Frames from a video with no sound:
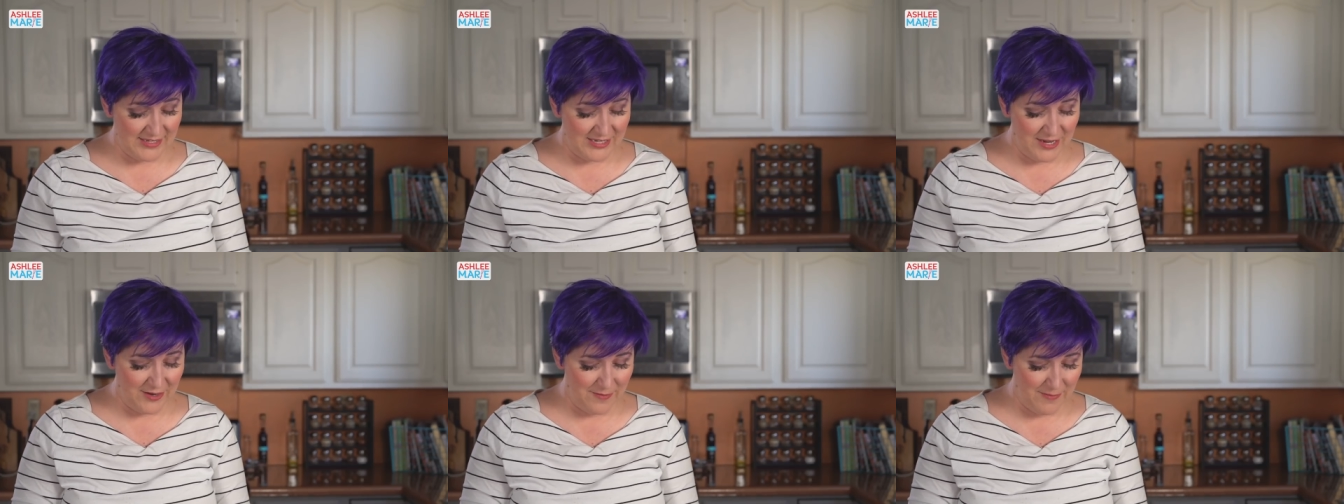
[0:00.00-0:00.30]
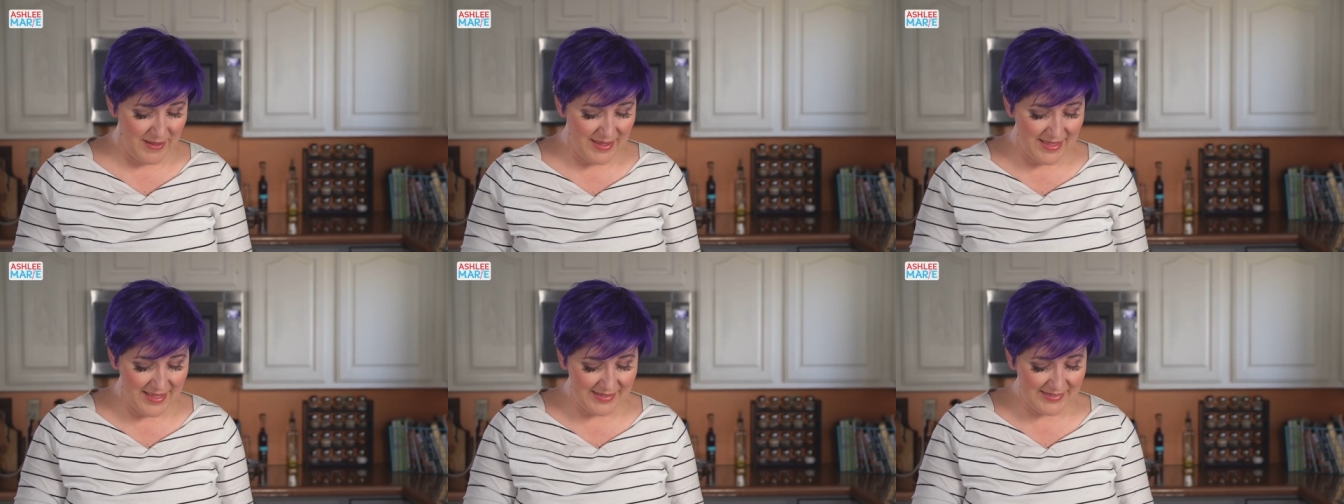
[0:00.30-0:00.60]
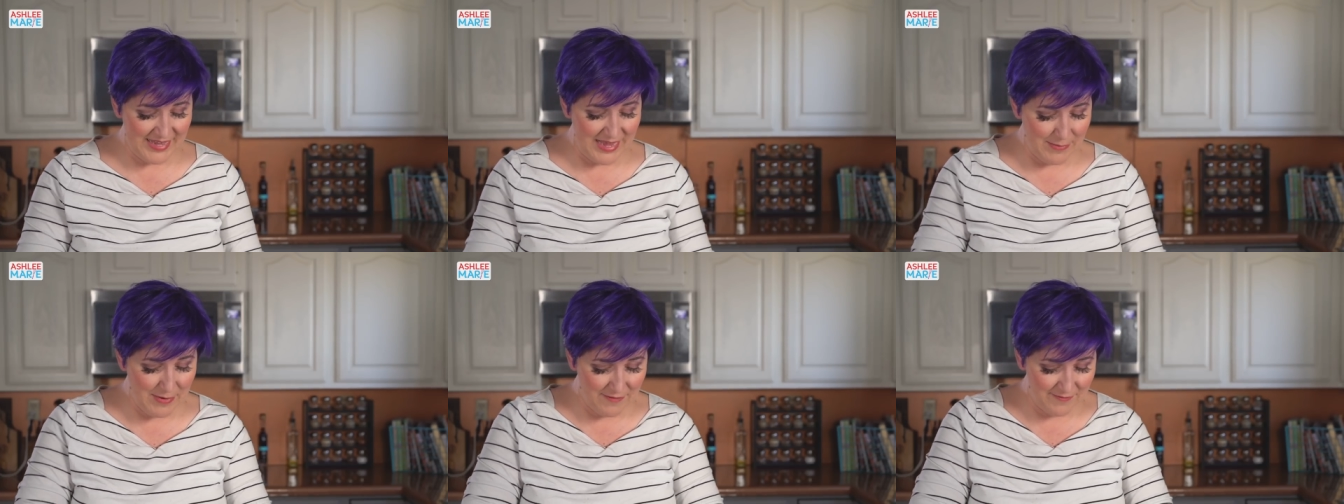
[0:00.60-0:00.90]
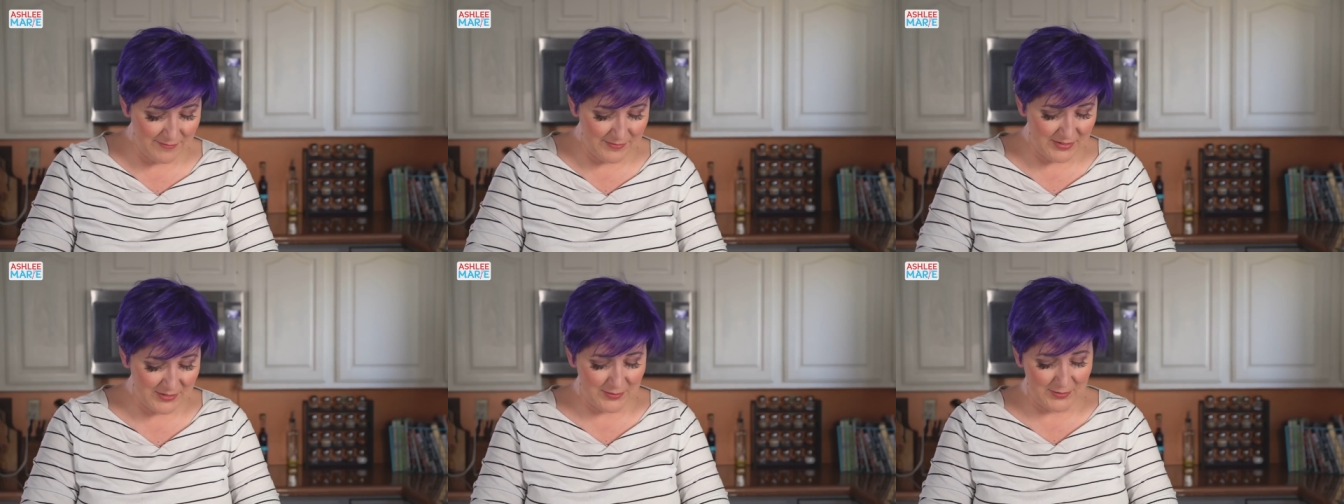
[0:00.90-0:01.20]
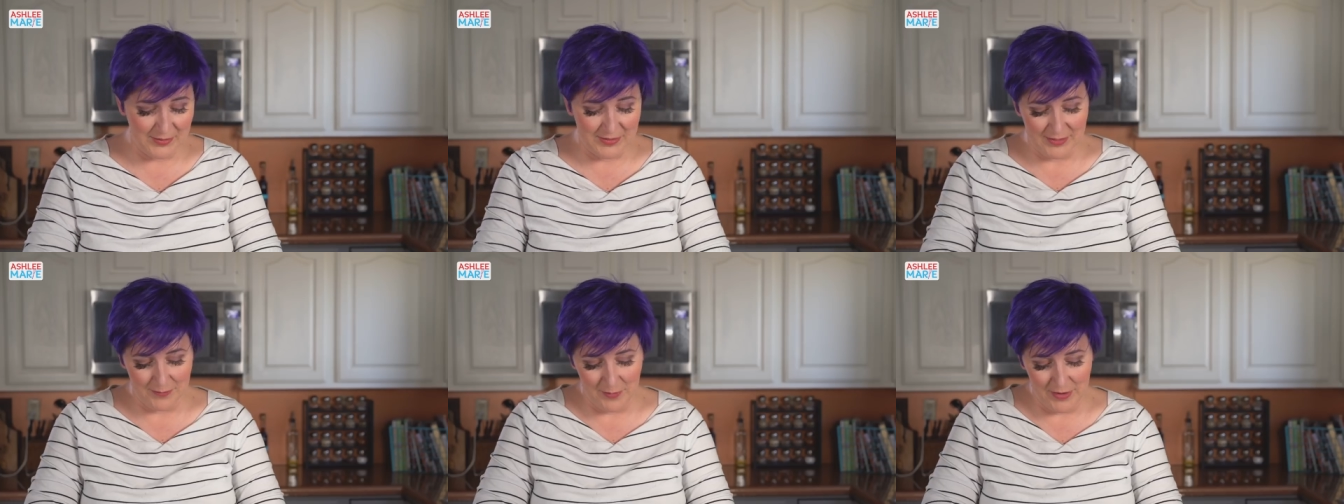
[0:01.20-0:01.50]
So my kids came home from
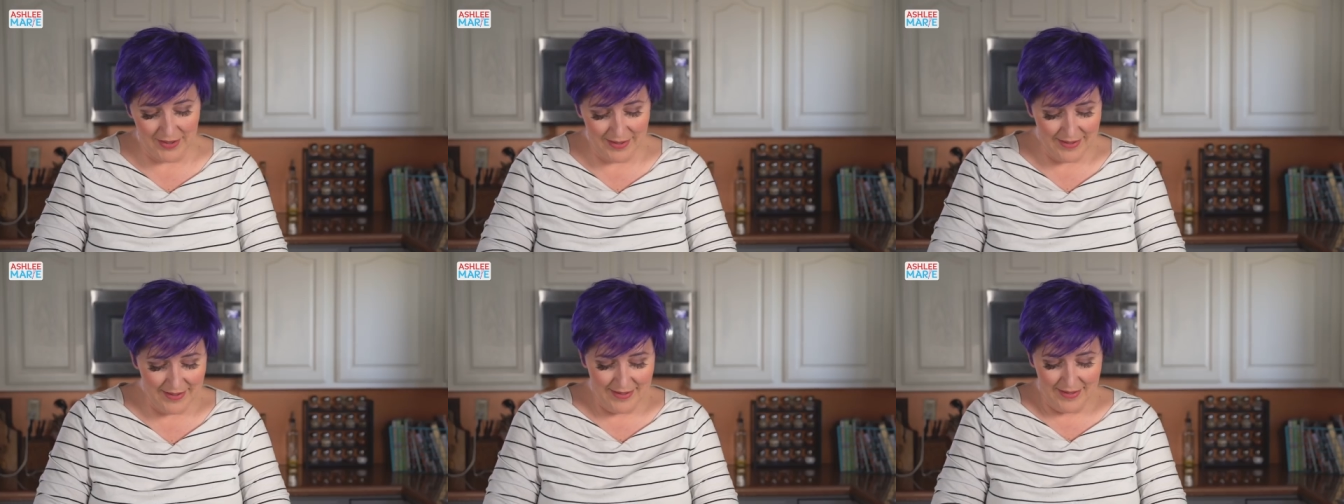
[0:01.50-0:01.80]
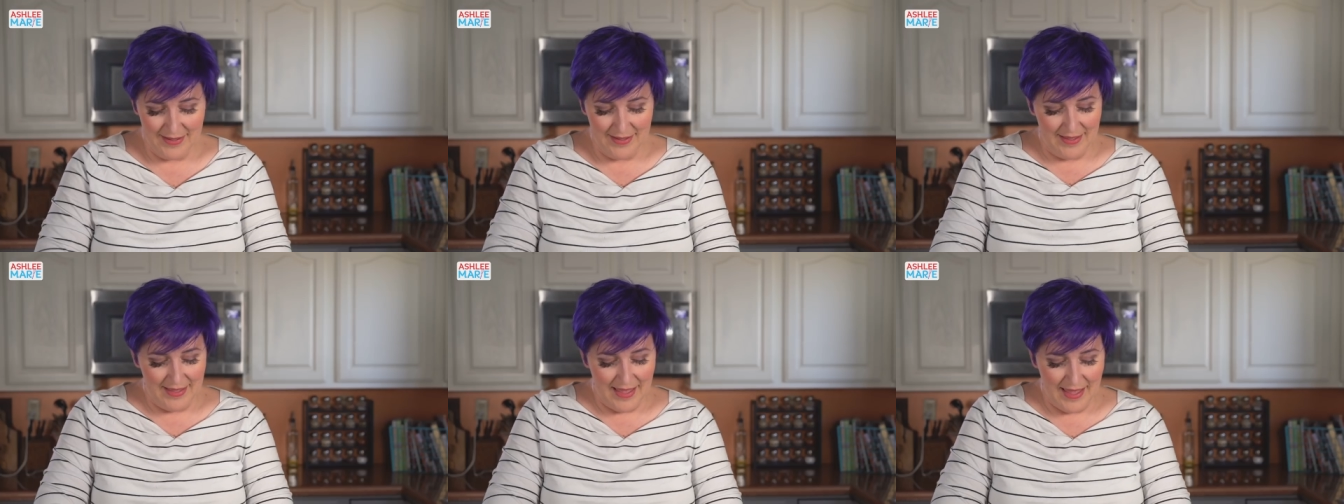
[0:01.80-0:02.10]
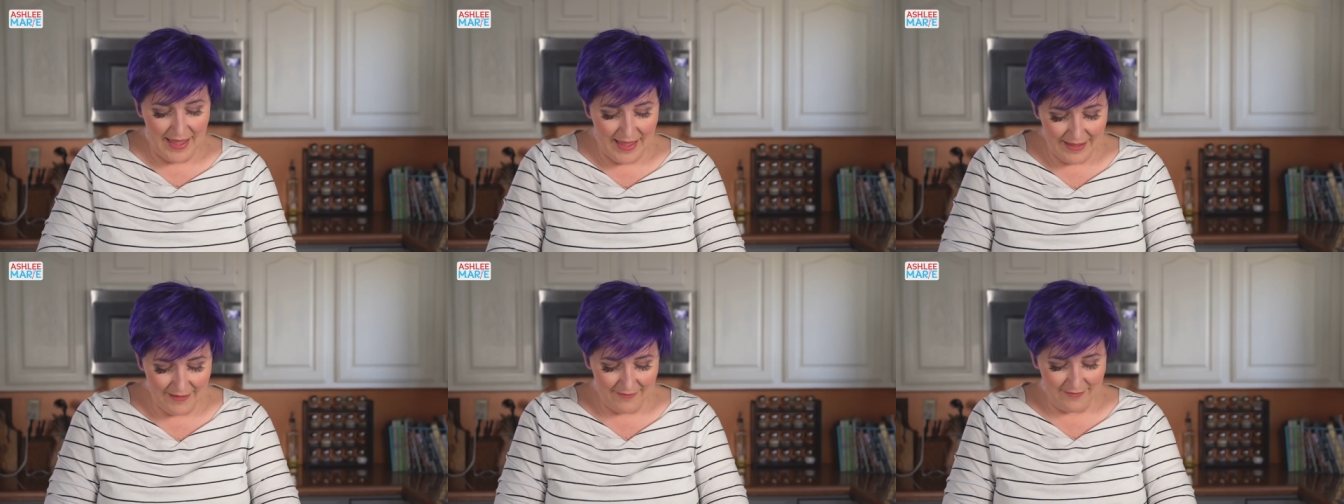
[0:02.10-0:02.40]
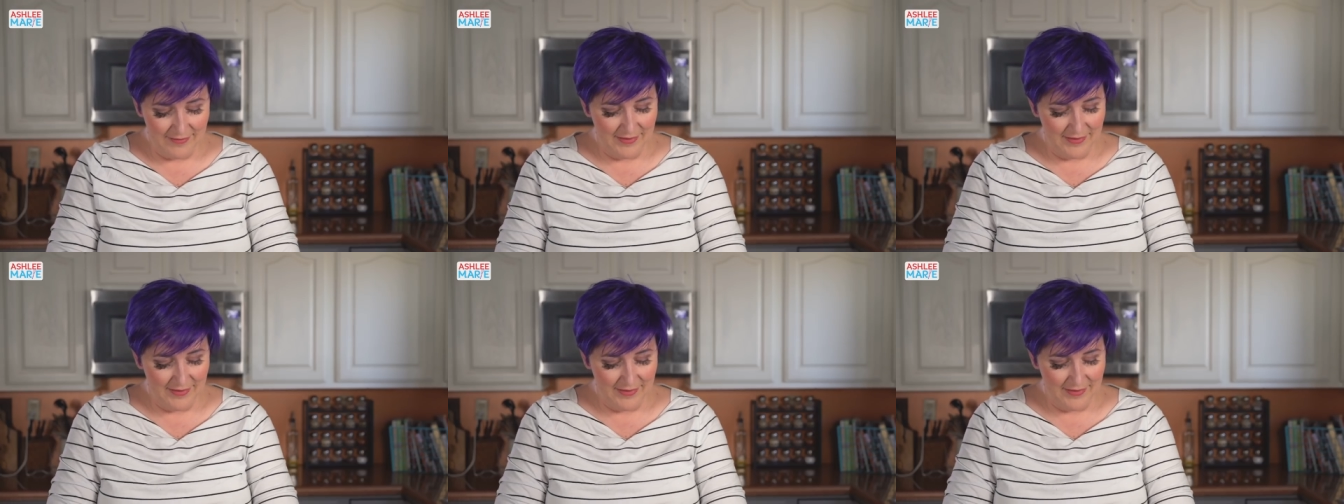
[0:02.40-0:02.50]
school and we ate,